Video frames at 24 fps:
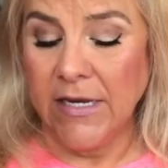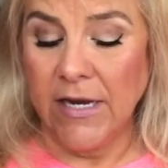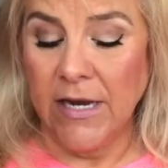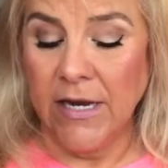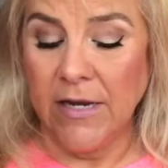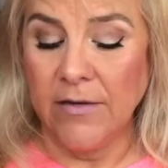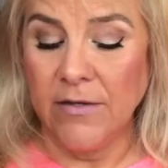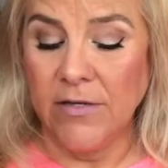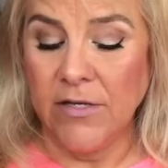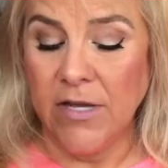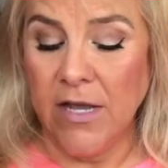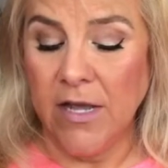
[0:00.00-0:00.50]

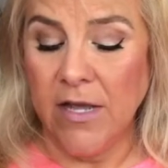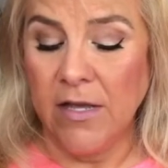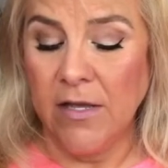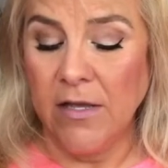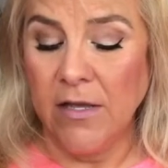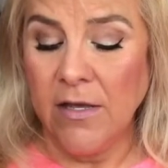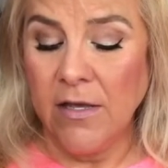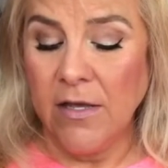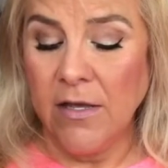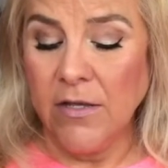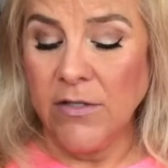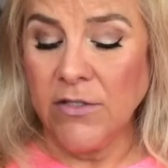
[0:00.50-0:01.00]
And
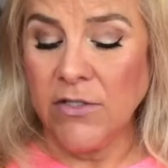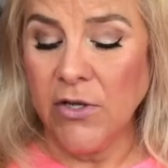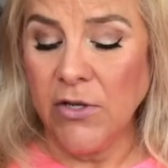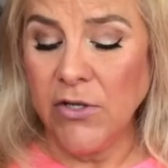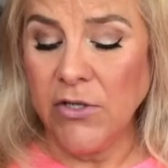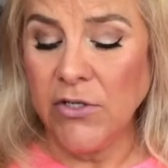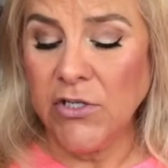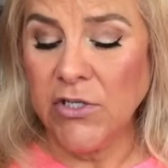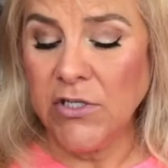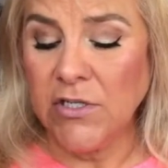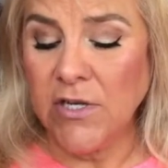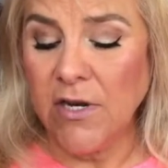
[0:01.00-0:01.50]
so you
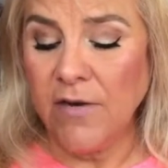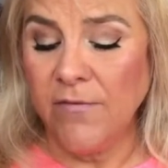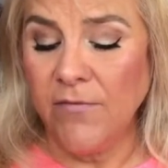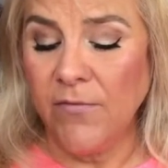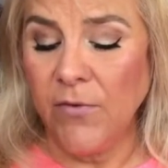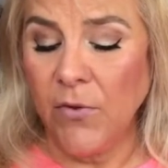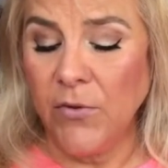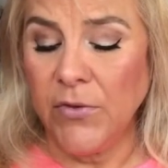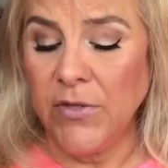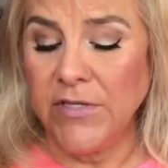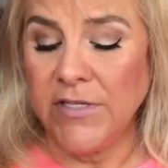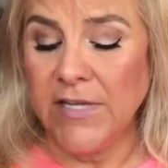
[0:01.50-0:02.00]
just
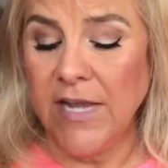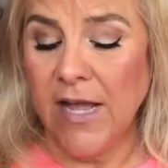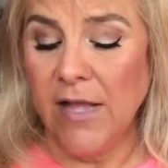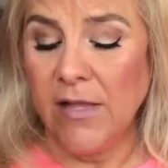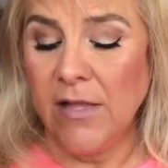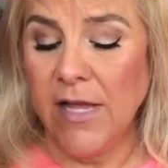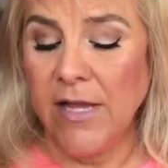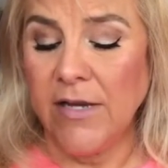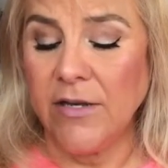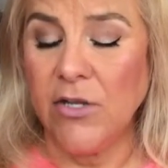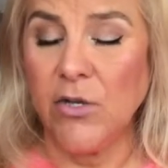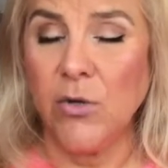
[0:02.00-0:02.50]
unfold the
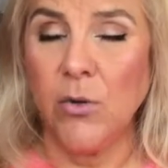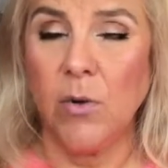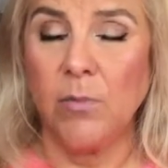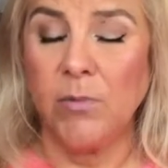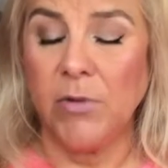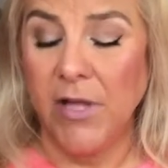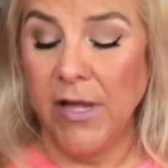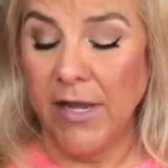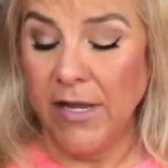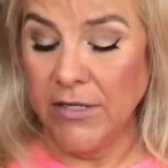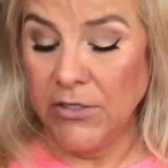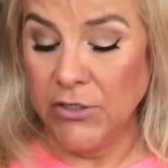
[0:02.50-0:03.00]
towelette and you
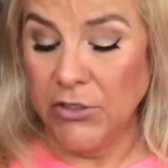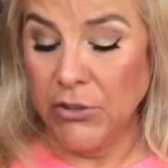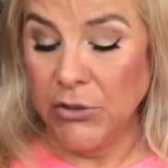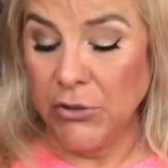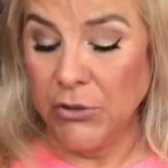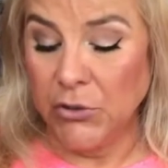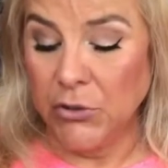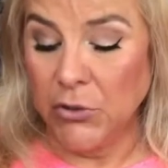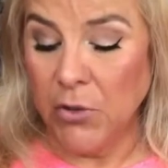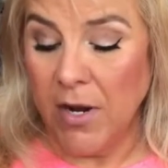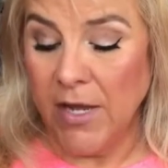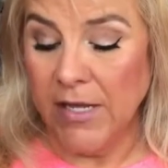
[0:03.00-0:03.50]
apply it to your
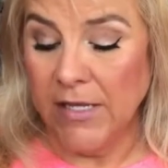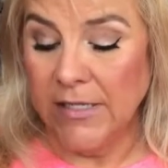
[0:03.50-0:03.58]
dry,